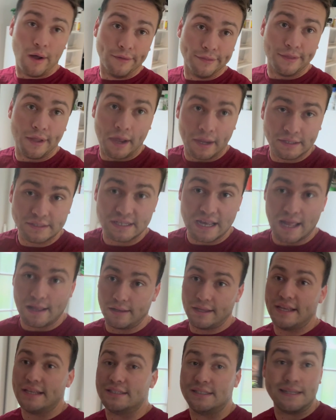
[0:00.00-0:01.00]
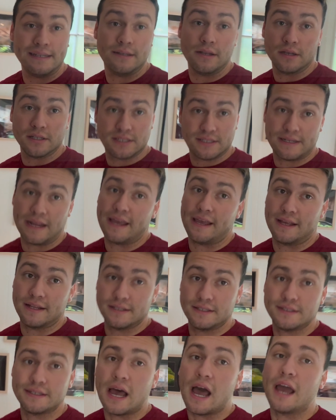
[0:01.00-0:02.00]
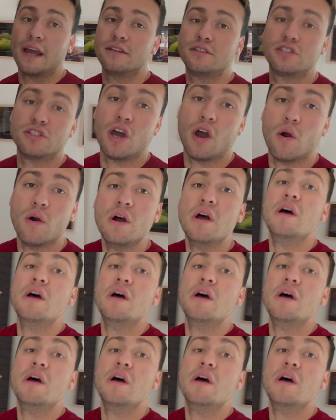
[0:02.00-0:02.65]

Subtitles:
nights at least, he does stay inside. So,